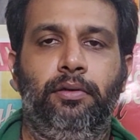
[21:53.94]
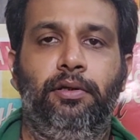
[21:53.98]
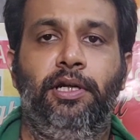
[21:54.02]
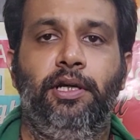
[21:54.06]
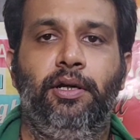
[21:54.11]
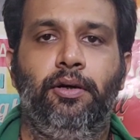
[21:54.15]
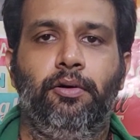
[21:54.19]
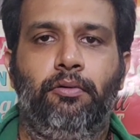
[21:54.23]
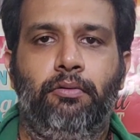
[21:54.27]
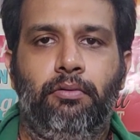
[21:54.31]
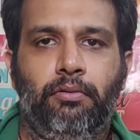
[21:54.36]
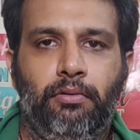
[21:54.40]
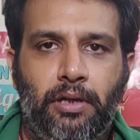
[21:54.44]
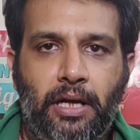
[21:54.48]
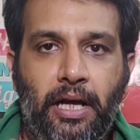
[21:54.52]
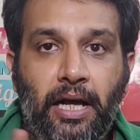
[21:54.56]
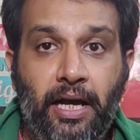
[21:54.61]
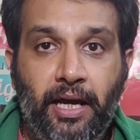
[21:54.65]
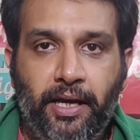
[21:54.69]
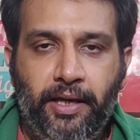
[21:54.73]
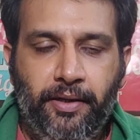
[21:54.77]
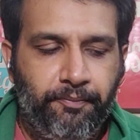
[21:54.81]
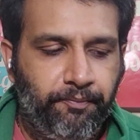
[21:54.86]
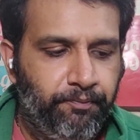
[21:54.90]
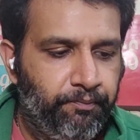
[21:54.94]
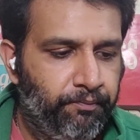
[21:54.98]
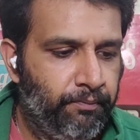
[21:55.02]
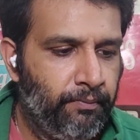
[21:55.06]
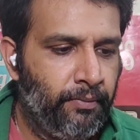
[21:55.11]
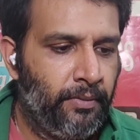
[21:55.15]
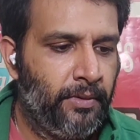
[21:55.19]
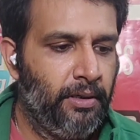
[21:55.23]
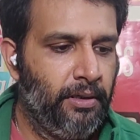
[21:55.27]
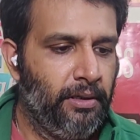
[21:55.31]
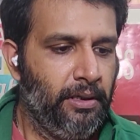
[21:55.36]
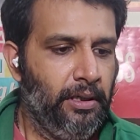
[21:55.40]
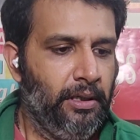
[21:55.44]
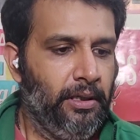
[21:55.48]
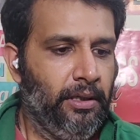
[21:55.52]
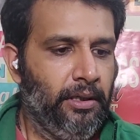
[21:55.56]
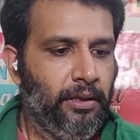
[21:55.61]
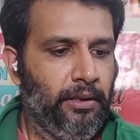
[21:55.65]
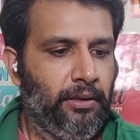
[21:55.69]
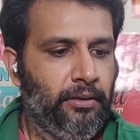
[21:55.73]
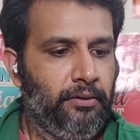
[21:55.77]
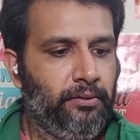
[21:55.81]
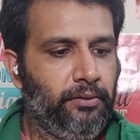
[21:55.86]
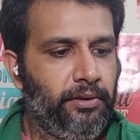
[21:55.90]
Leo, hi.
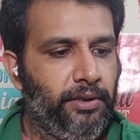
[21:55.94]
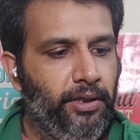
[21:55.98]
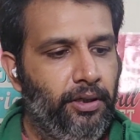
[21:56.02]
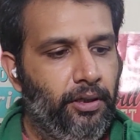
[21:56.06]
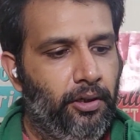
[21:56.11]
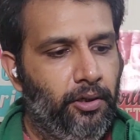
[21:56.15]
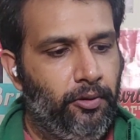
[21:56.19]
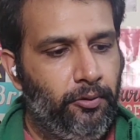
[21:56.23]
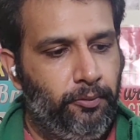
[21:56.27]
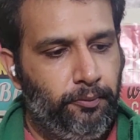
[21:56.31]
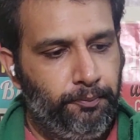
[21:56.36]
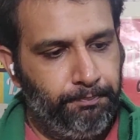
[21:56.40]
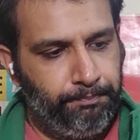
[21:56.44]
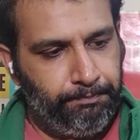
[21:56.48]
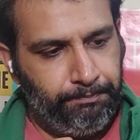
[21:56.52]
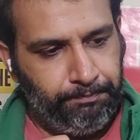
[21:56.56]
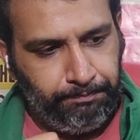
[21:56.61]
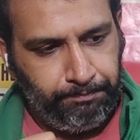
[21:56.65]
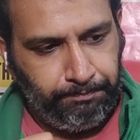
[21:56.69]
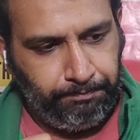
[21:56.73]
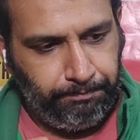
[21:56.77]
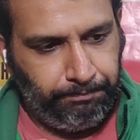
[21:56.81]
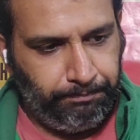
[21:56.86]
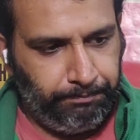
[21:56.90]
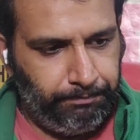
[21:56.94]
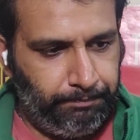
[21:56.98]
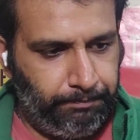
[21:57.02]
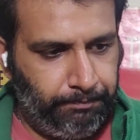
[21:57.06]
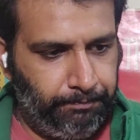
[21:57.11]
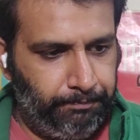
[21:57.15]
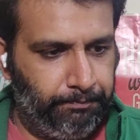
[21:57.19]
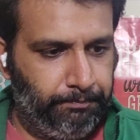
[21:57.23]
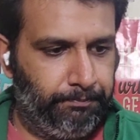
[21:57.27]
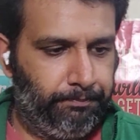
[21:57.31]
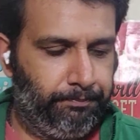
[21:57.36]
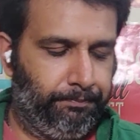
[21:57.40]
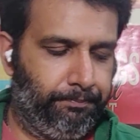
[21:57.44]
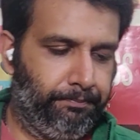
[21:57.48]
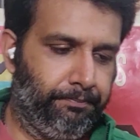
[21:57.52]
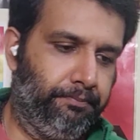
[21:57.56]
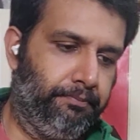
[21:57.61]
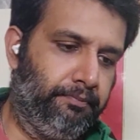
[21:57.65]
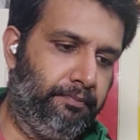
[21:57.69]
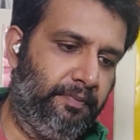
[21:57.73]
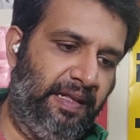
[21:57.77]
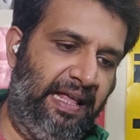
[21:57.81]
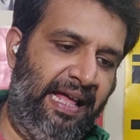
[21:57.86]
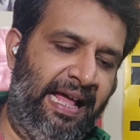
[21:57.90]
Leo,
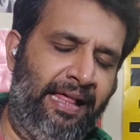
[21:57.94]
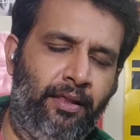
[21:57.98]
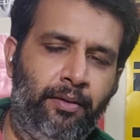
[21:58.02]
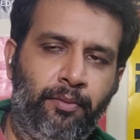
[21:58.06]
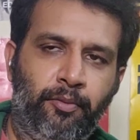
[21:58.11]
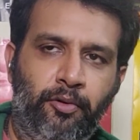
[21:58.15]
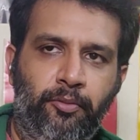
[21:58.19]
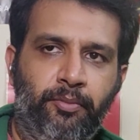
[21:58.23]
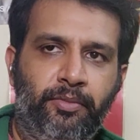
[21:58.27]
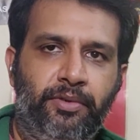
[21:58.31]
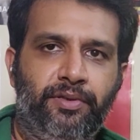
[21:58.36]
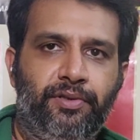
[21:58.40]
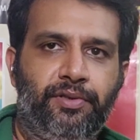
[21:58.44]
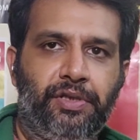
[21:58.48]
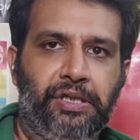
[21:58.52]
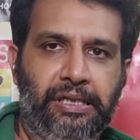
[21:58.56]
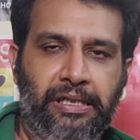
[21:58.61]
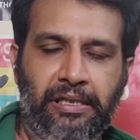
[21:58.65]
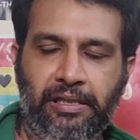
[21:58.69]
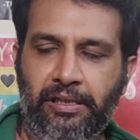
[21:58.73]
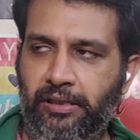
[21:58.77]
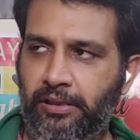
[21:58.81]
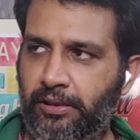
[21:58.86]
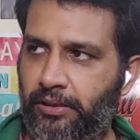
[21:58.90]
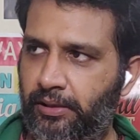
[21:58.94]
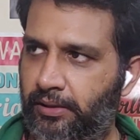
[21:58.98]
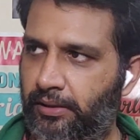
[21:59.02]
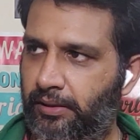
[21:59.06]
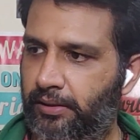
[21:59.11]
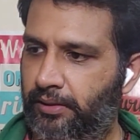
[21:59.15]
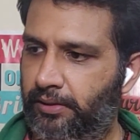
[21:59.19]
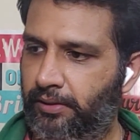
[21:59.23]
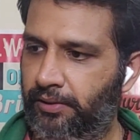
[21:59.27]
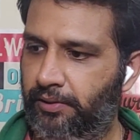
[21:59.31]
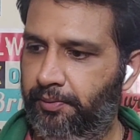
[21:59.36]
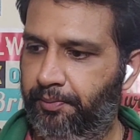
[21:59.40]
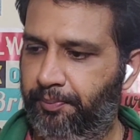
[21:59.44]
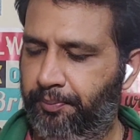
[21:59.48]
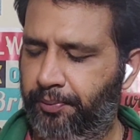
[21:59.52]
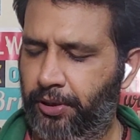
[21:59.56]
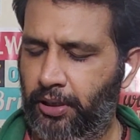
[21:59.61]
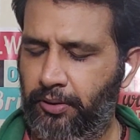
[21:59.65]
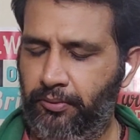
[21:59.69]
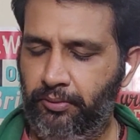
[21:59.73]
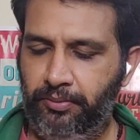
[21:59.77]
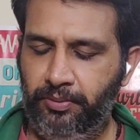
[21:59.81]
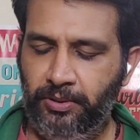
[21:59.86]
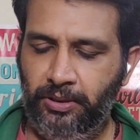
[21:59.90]
at the moment, you
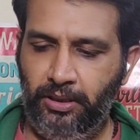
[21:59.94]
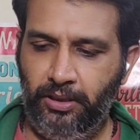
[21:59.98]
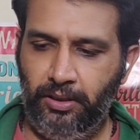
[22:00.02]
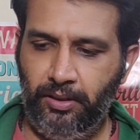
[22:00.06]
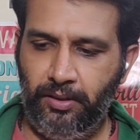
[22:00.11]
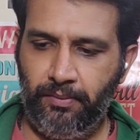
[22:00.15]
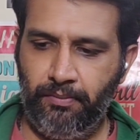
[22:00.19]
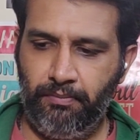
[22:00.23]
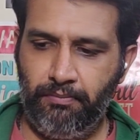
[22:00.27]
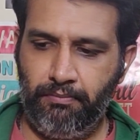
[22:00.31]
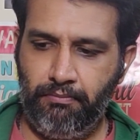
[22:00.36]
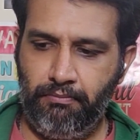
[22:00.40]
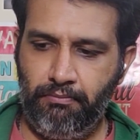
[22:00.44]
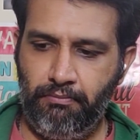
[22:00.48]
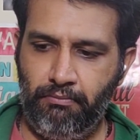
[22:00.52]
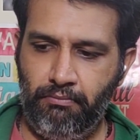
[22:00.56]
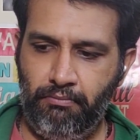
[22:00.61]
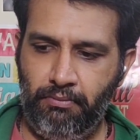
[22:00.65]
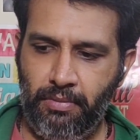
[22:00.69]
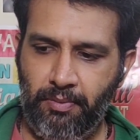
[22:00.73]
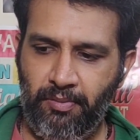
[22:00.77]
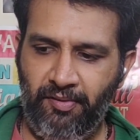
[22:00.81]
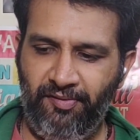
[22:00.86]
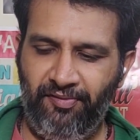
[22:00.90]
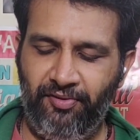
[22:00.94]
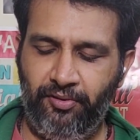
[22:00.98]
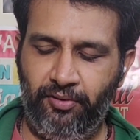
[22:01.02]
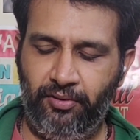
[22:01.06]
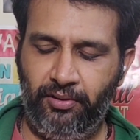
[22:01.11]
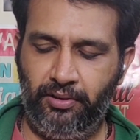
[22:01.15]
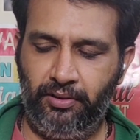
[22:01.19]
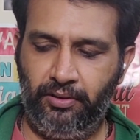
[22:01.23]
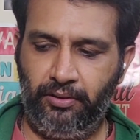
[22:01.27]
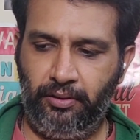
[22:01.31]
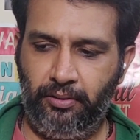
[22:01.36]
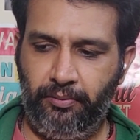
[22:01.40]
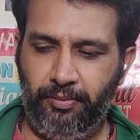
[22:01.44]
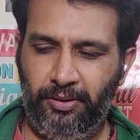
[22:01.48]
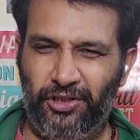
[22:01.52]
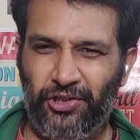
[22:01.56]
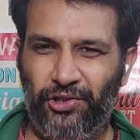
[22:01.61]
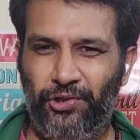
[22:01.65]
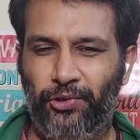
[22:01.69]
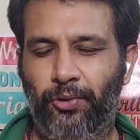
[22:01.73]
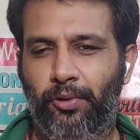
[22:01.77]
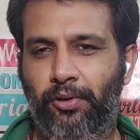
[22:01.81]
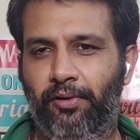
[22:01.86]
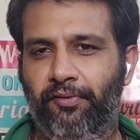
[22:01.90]
probably may be feeling a little bit
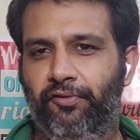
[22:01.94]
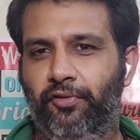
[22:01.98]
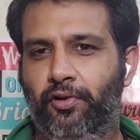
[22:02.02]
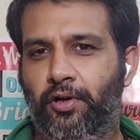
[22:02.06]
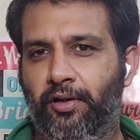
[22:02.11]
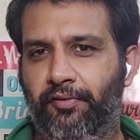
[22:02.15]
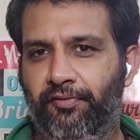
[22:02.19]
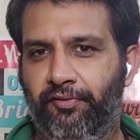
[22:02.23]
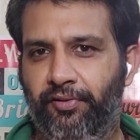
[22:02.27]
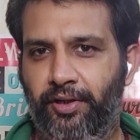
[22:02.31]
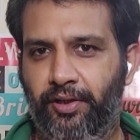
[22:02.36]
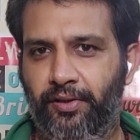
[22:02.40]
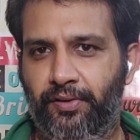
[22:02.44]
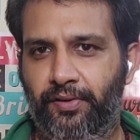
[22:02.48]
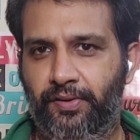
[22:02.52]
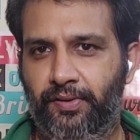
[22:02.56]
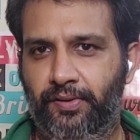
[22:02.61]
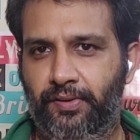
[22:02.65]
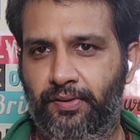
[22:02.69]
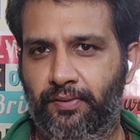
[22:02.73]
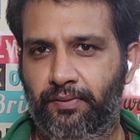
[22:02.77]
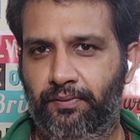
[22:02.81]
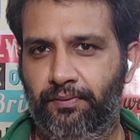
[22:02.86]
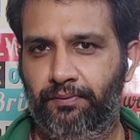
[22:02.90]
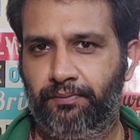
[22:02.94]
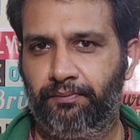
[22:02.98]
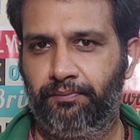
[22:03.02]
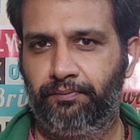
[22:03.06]
short of confidence.